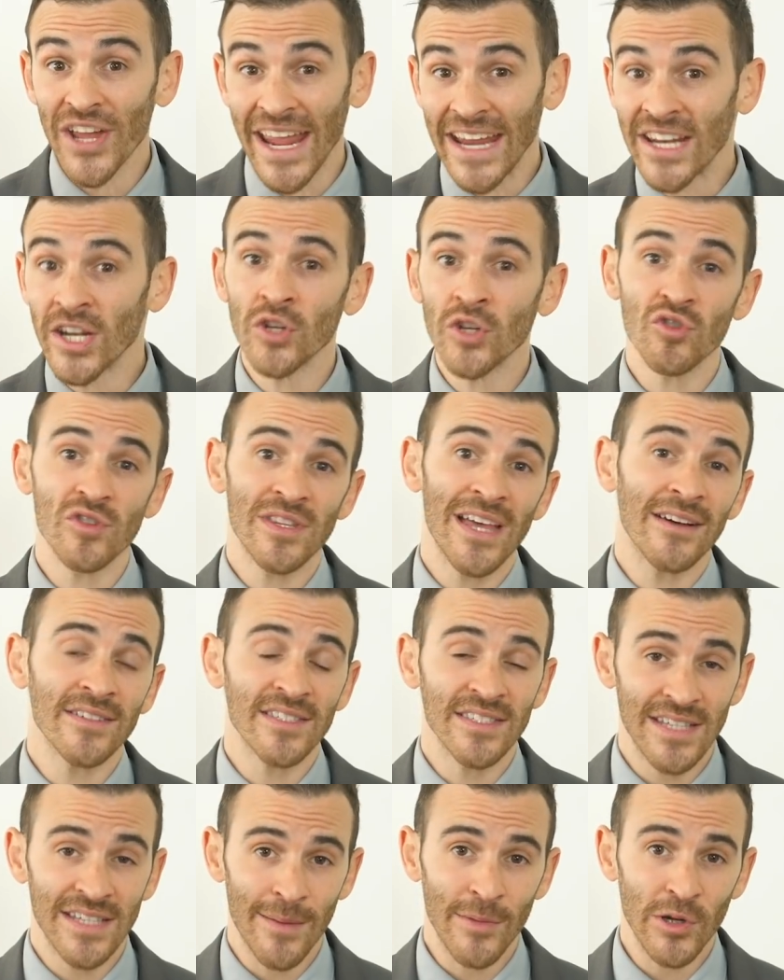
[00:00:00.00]

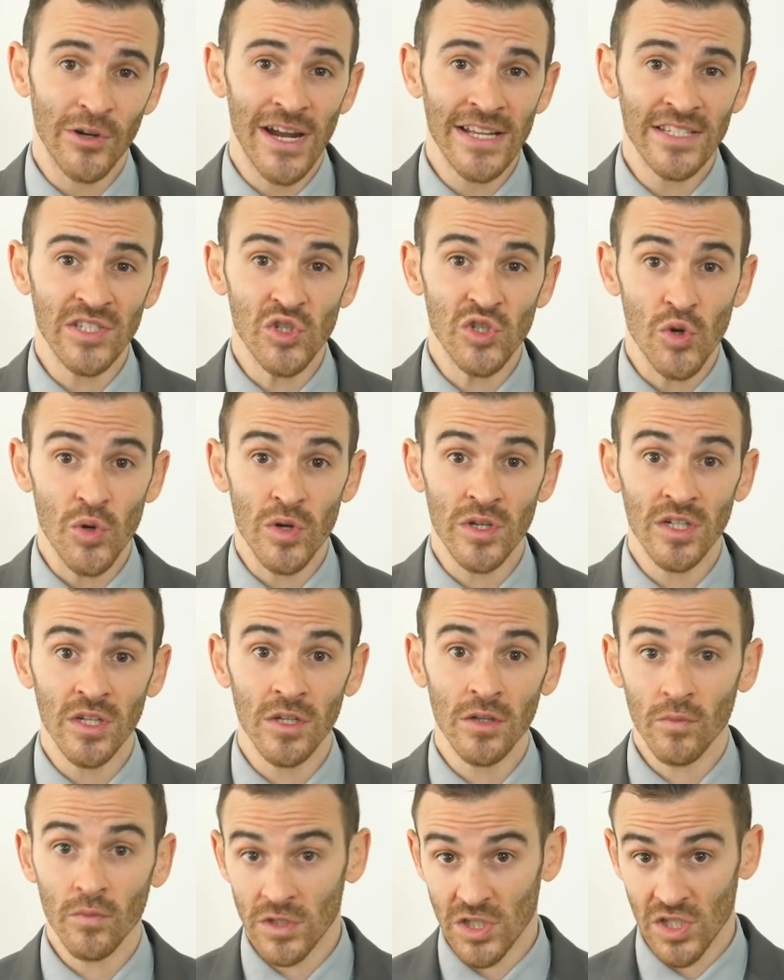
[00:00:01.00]
800,000 Democrats in
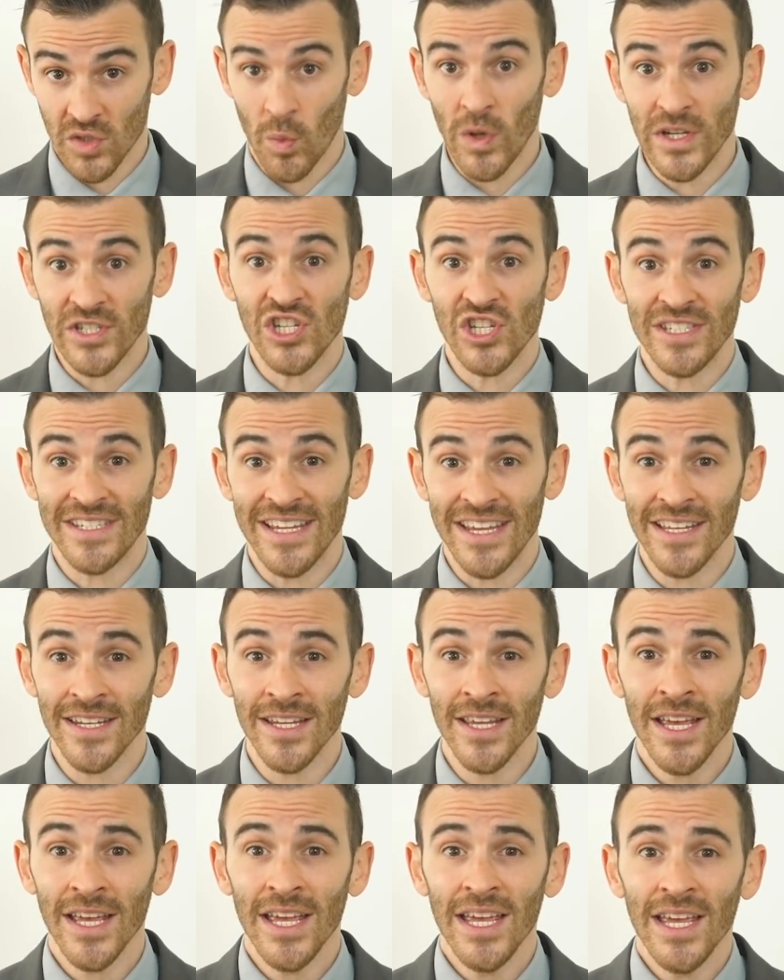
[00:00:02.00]
Georgia, which is what she did,